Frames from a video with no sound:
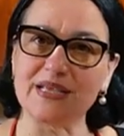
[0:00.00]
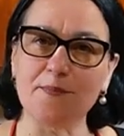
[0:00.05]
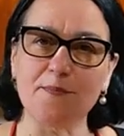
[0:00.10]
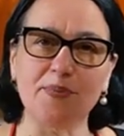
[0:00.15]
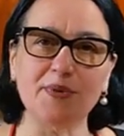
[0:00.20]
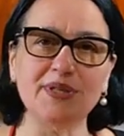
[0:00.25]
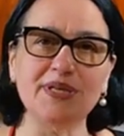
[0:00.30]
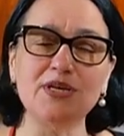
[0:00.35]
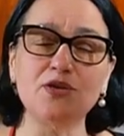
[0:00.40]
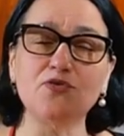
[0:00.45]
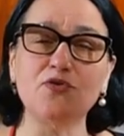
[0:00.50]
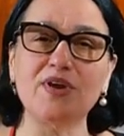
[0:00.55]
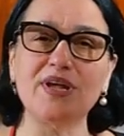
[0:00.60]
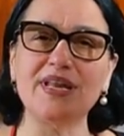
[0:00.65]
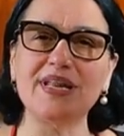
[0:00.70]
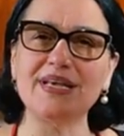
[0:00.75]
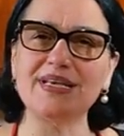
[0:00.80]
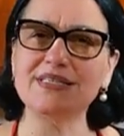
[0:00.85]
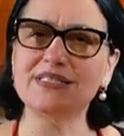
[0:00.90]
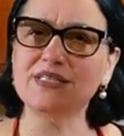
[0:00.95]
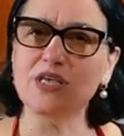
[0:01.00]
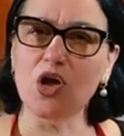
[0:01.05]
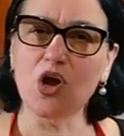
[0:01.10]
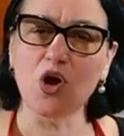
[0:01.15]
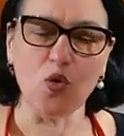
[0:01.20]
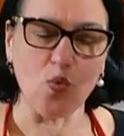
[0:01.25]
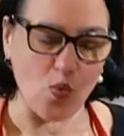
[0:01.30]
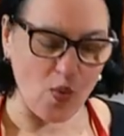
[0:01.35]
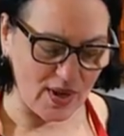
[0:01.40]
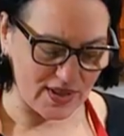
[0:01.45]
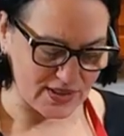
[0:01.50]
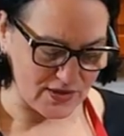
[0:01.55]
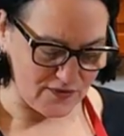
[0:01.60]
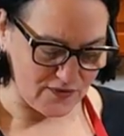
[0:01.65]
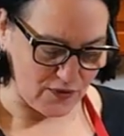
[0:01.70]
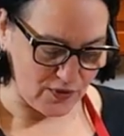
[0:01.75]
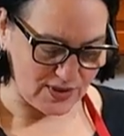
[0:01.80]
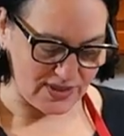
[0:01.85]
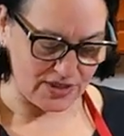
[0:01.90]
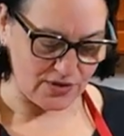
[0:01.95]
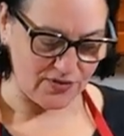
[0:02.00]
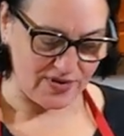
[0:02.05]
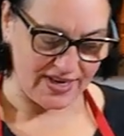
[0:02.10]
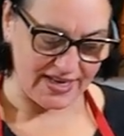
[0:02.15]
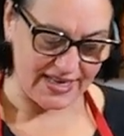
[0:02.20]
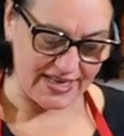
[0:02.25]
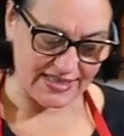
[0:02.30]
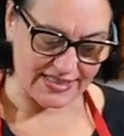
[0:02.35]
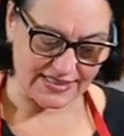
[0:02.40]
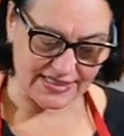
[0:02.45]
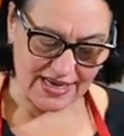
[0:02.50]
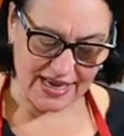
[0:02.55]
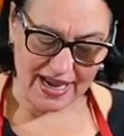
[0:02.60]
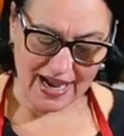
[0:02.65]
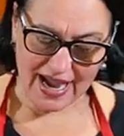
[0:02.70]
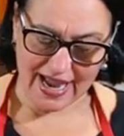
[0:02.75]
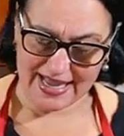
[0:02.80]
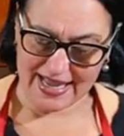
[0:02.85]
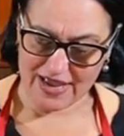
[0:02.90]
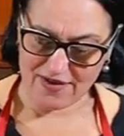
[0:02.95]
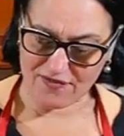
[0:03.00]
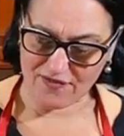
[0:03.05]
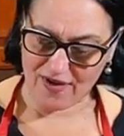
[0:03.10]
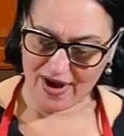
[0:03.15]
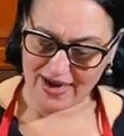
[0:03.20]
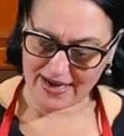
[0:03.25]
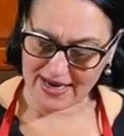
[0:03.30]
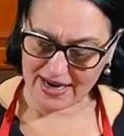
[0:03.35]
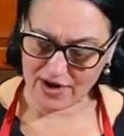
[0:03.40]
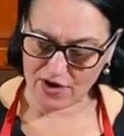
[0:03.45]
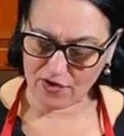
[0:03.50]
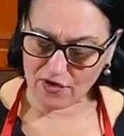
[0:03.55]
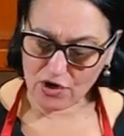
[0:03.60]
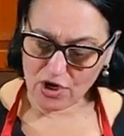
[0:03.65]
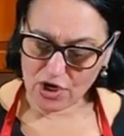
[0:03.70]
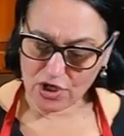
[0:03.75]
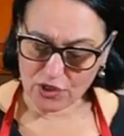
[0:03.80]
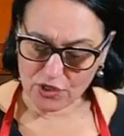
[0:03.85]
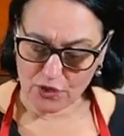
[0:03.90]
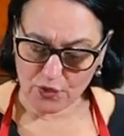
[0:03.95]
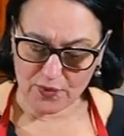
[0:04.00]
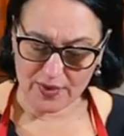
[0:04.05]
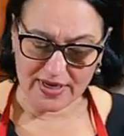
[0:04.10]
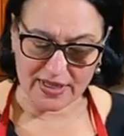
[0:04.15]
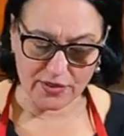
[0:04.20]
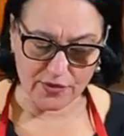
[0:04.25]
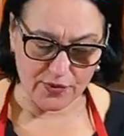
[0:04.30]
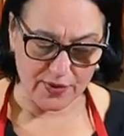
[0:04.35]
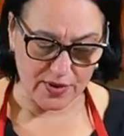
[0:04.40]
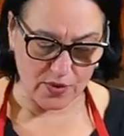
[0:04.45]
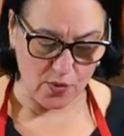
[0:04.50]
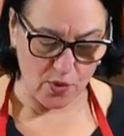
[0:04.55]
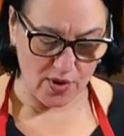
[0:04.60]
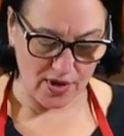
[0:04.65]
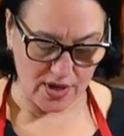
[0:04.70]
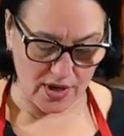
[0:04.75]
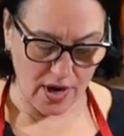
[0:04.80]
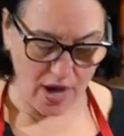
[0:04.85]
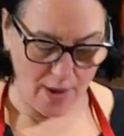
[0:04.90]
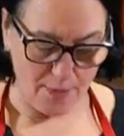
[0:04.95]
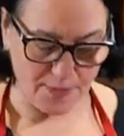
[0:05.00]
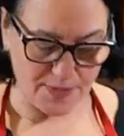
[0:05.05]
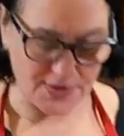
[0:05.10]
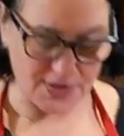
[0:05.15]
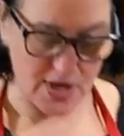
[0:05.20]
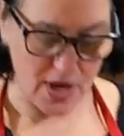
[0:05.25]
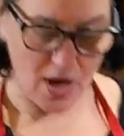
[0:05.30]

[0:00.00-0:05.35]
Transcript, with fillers: Simple ingredients, wonderful ingredients. I have right here 3 3/4 cups